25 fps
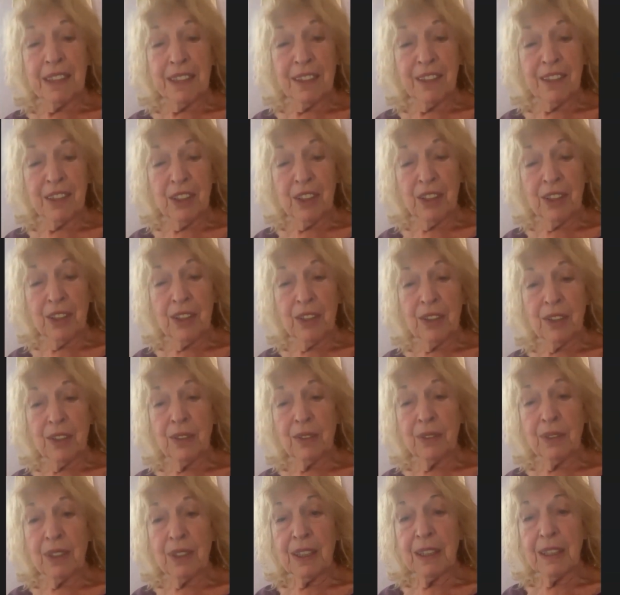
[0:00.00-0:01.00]
it, you
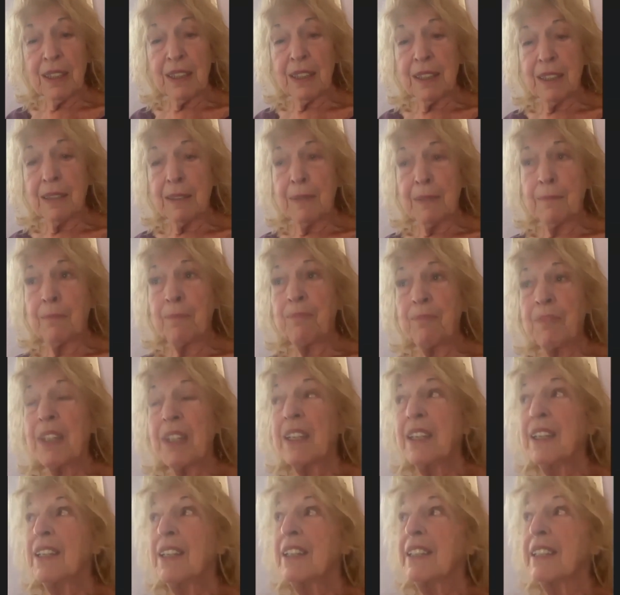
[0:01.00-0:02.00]
know,
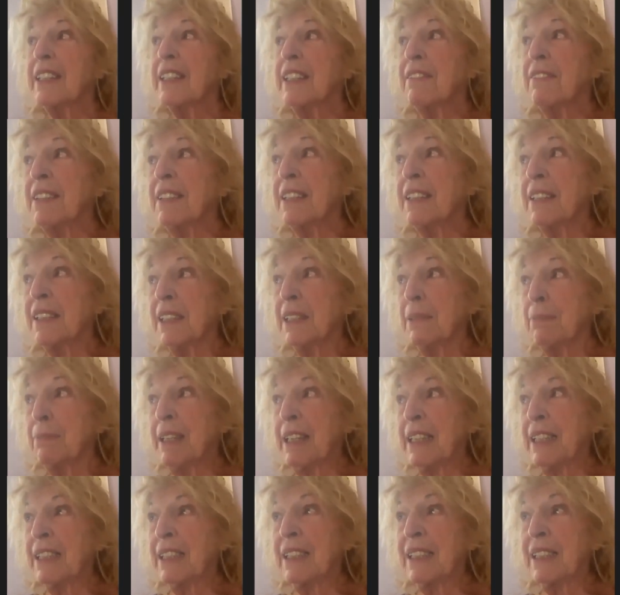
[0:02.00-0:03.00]
give it a
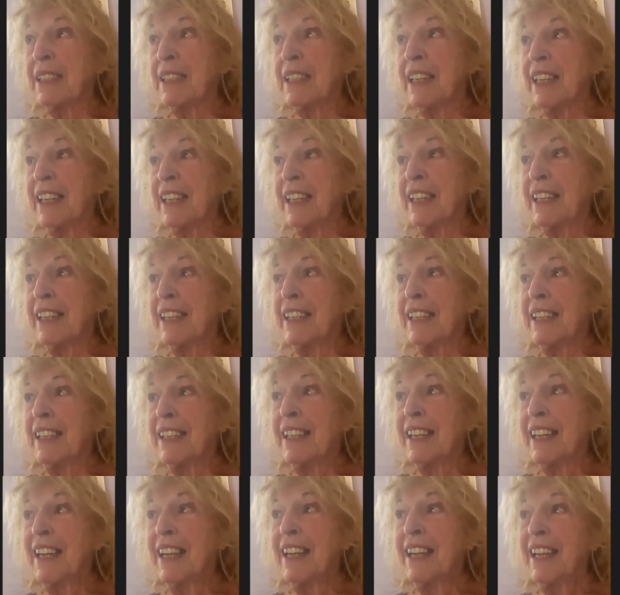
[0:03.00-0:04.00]
space.
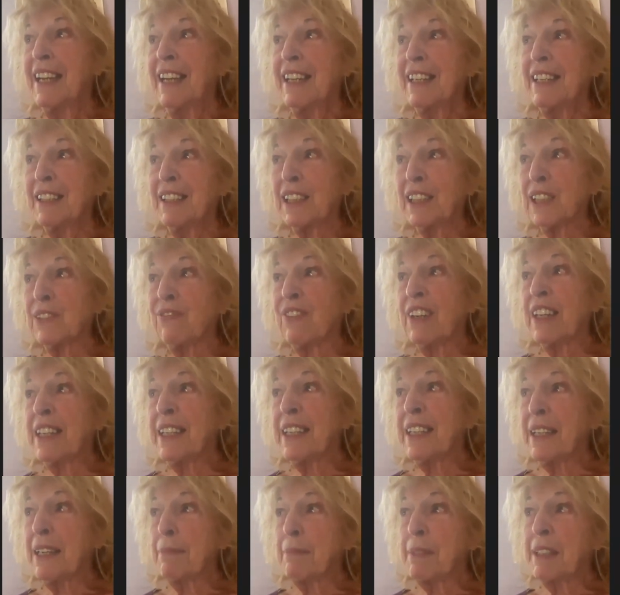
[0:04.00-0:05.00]
And it's
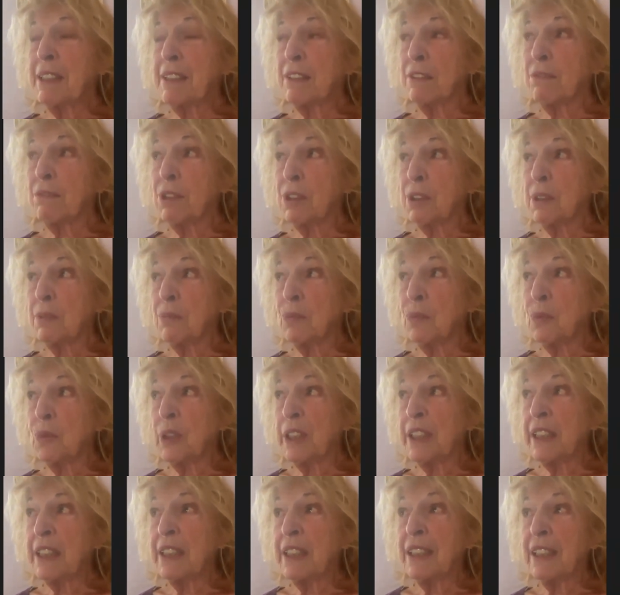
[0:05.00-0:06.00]
funny, I'm in a room
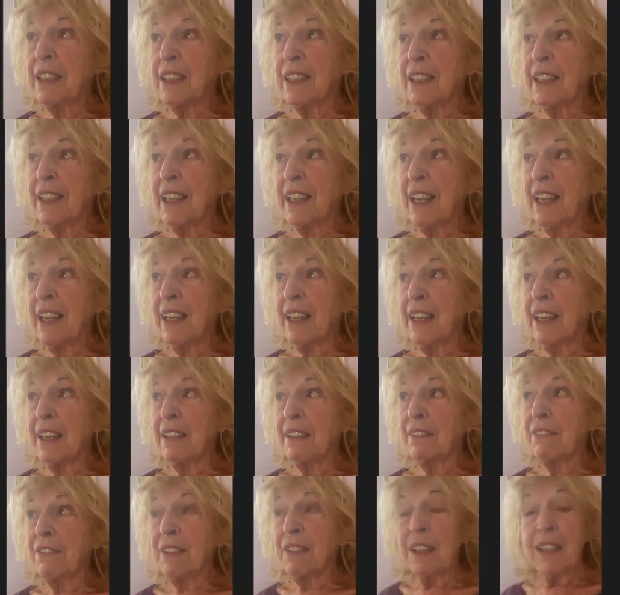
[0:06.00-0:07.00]
where I
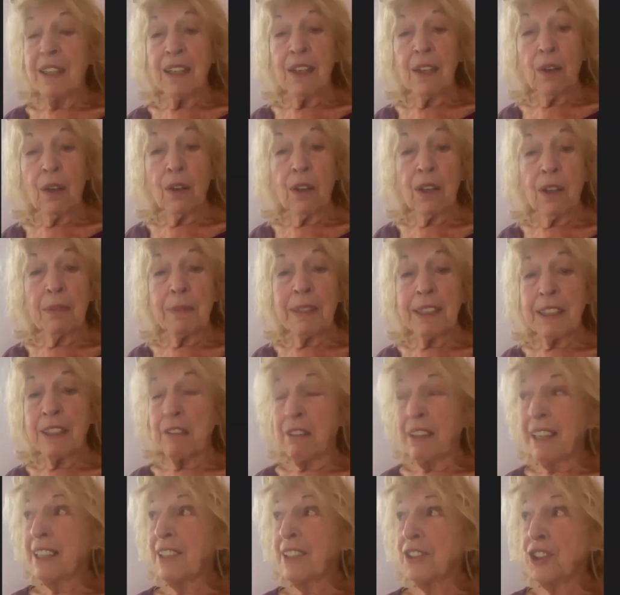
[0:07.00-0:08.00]
have all my
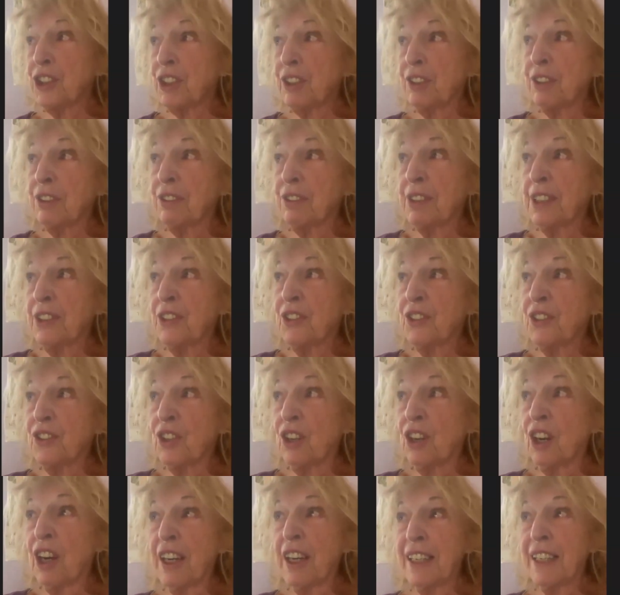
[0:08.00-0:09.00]
grandchildren's
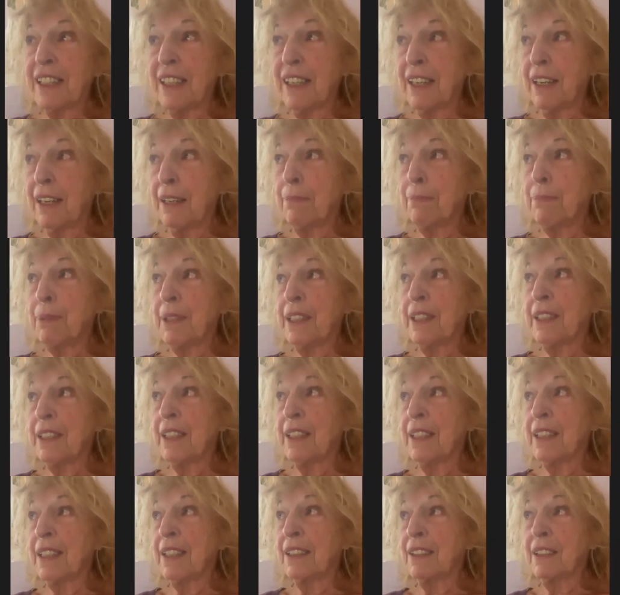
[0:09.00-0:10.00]
art up and
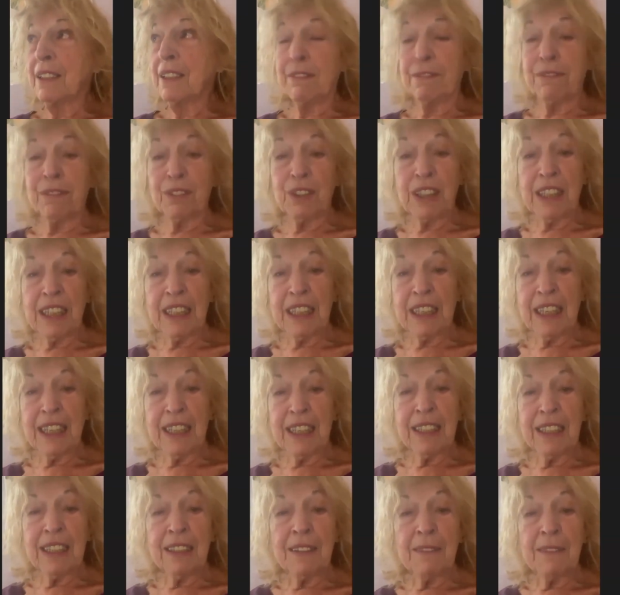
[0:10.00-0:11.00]
I love looking
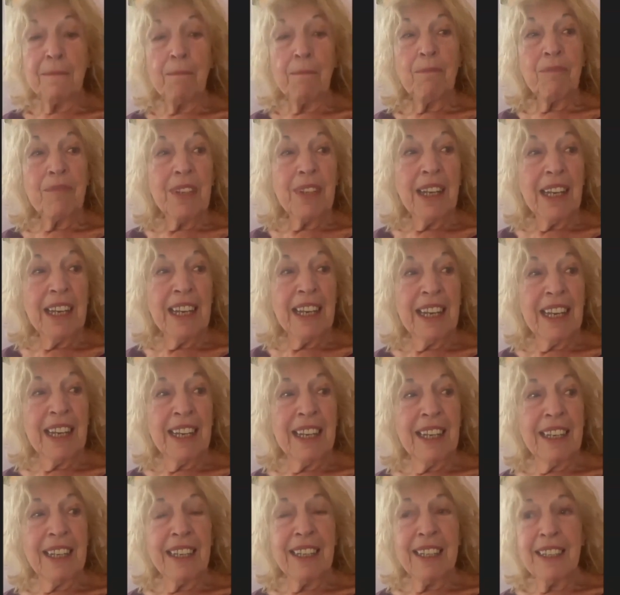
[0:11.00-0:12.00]
at it.
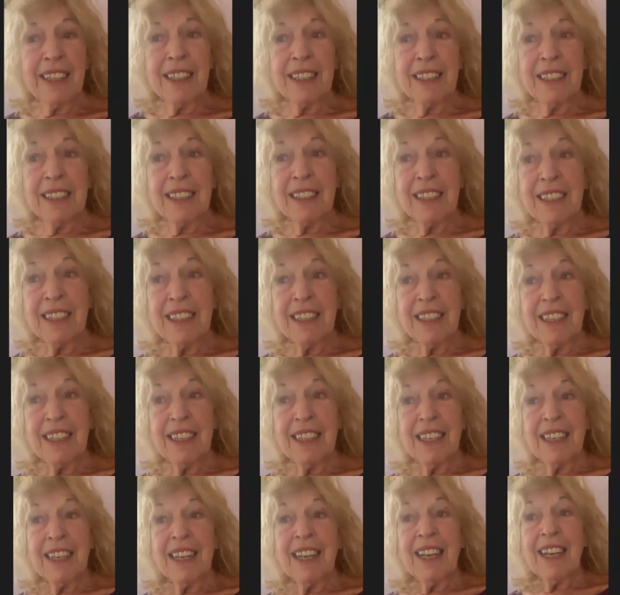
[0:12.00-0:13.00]
And
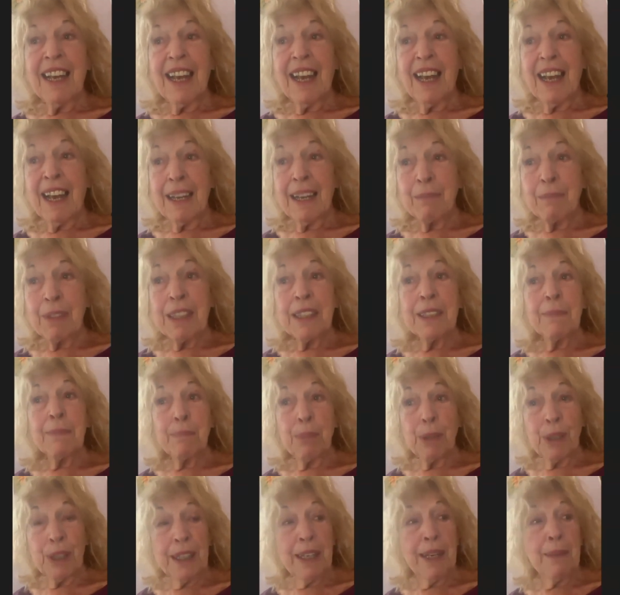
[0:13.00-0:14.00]
I'm going to
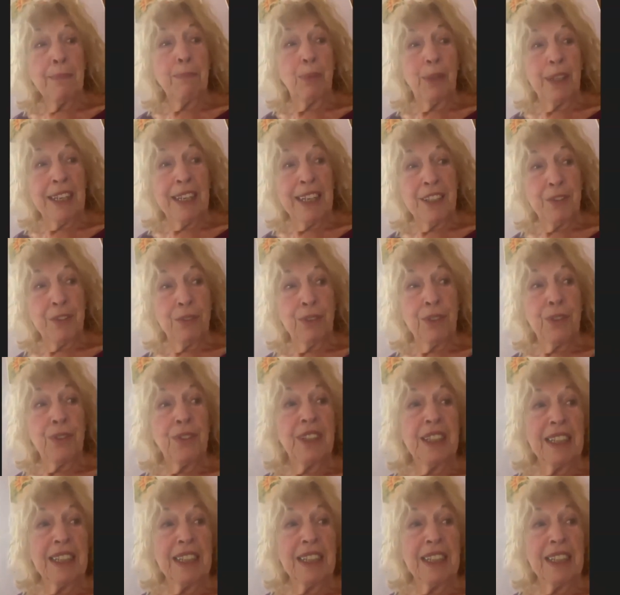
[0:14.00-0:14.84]
put up what I drew